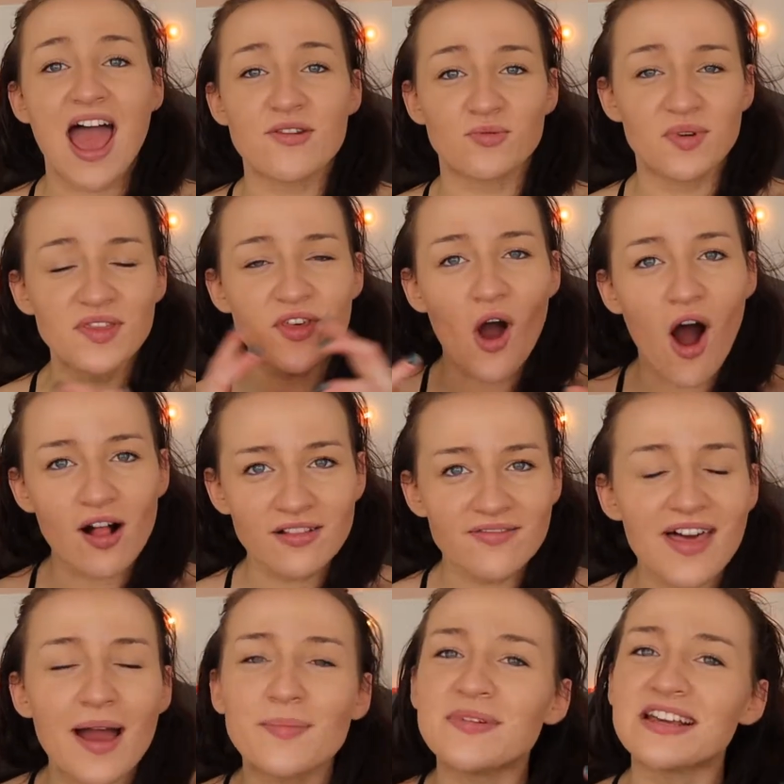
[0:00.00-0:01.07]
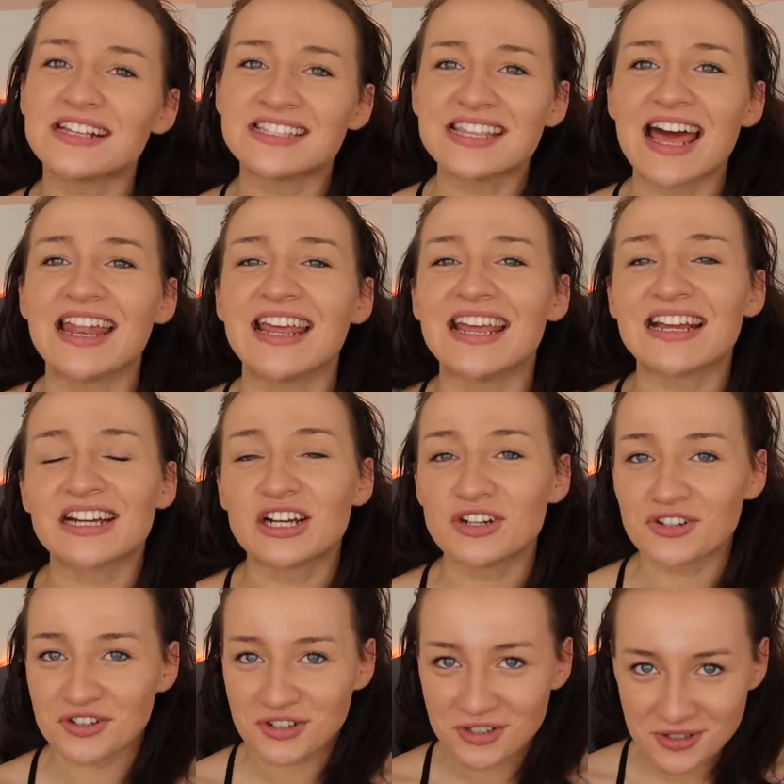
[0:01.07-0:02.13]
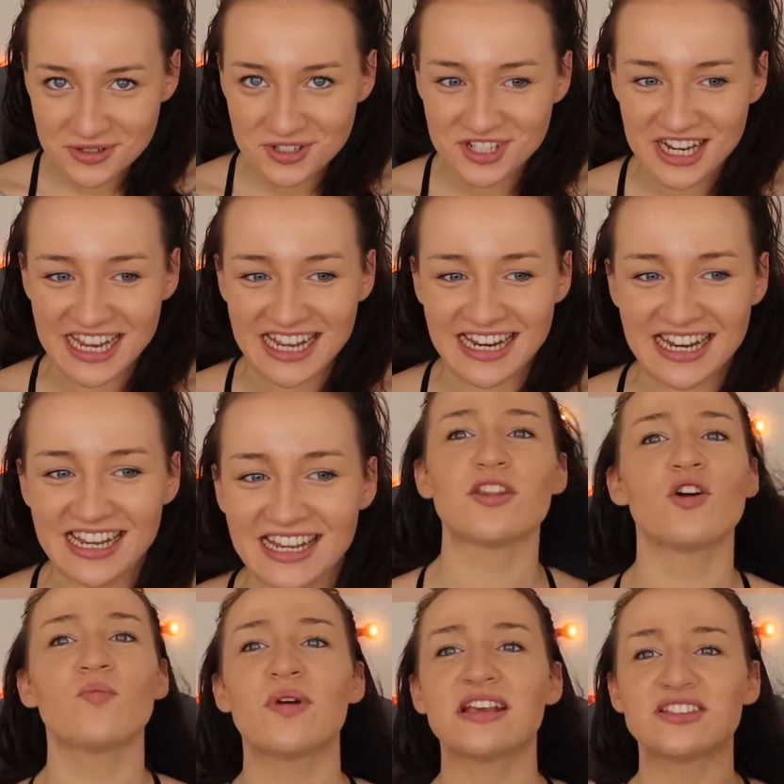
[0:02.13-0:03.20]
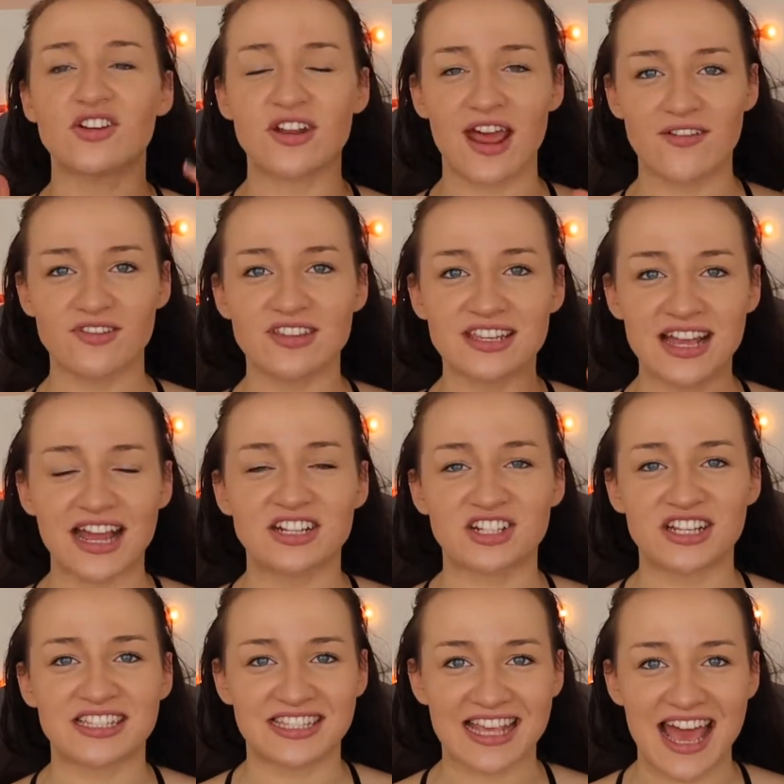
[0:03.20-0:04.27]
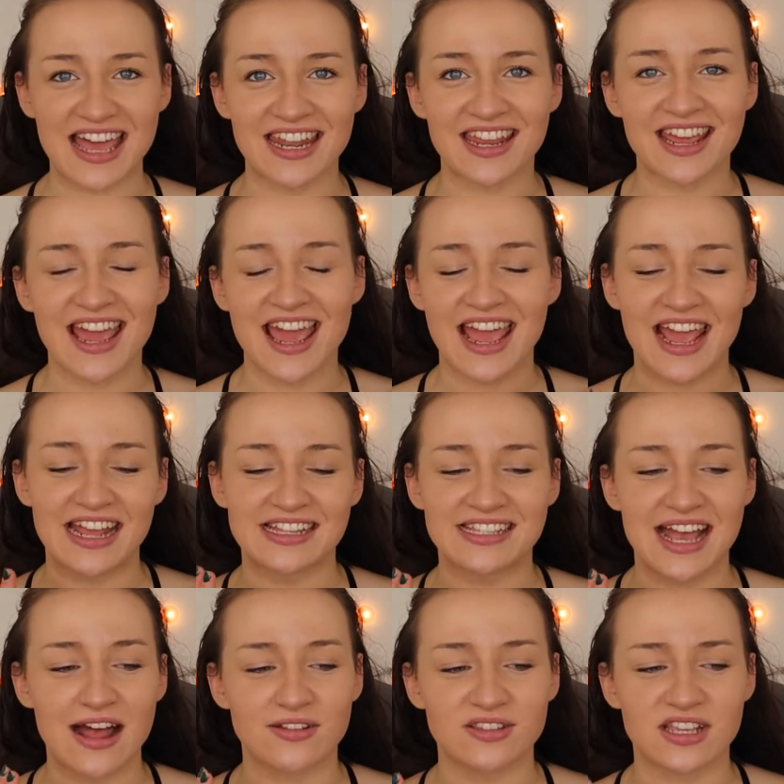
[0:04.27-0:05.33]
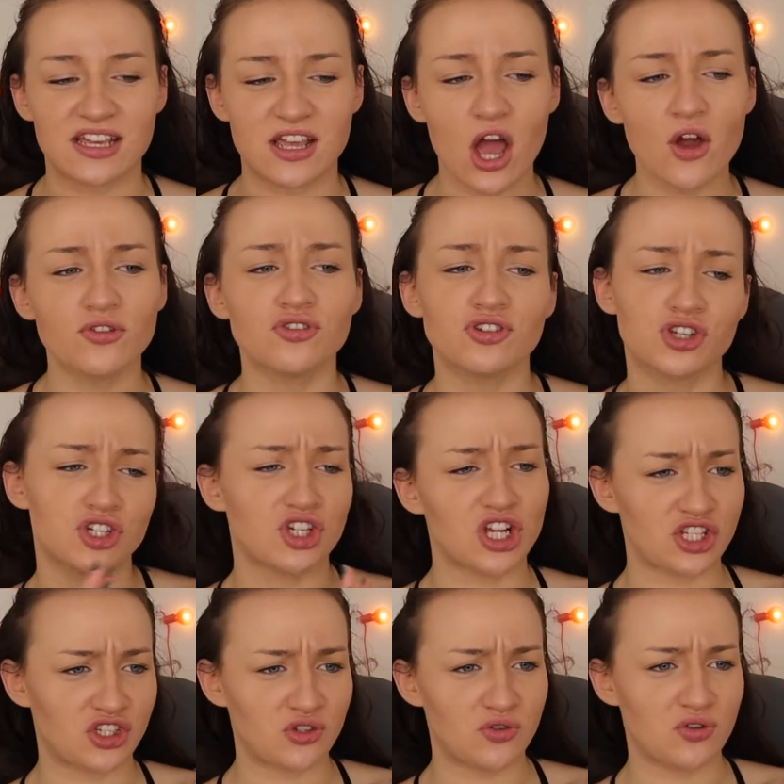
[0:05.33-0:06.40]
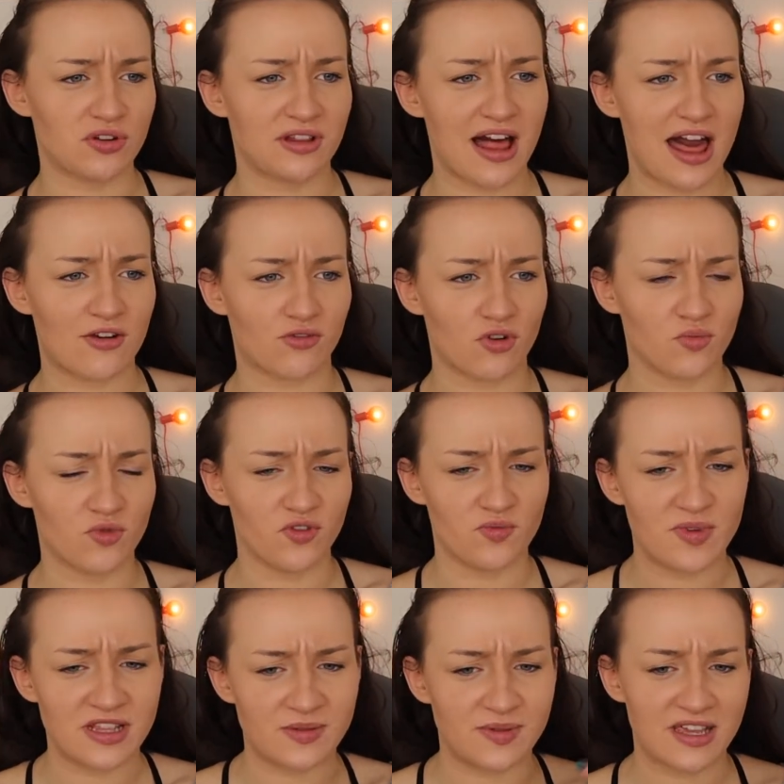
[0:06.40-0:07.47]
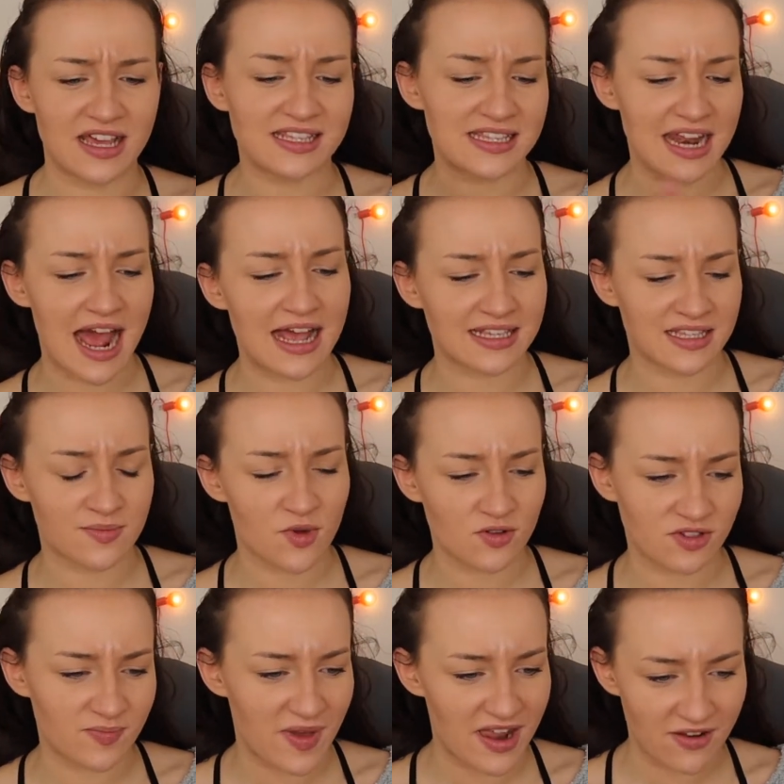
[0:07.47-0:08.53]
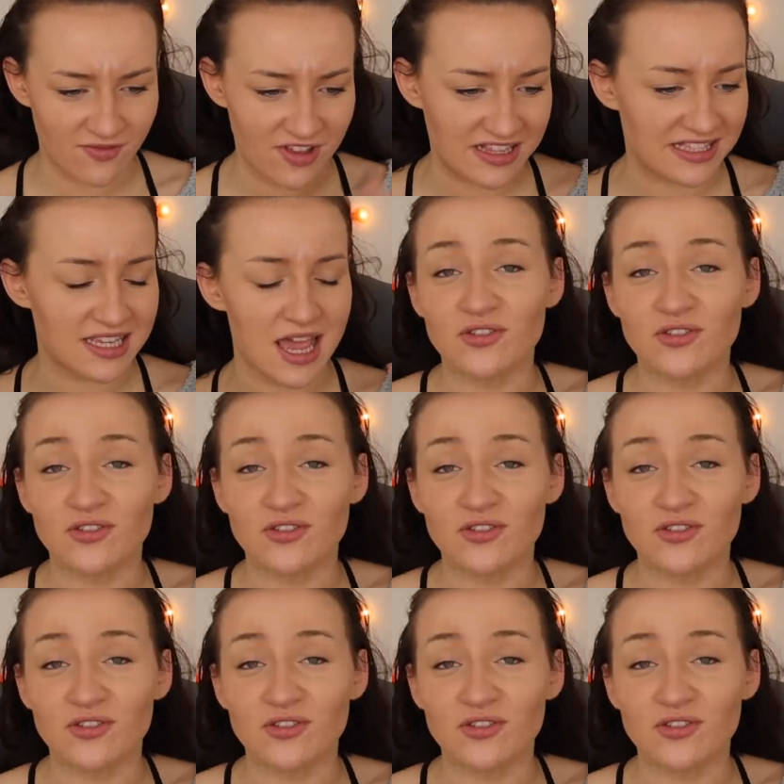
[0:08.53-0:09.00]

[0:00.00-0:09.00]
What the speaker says: And with all of that being said, in conclusion, I know based on everything I just said, it sounds like, oh, you should just do unilateral movements because it has the most benefits.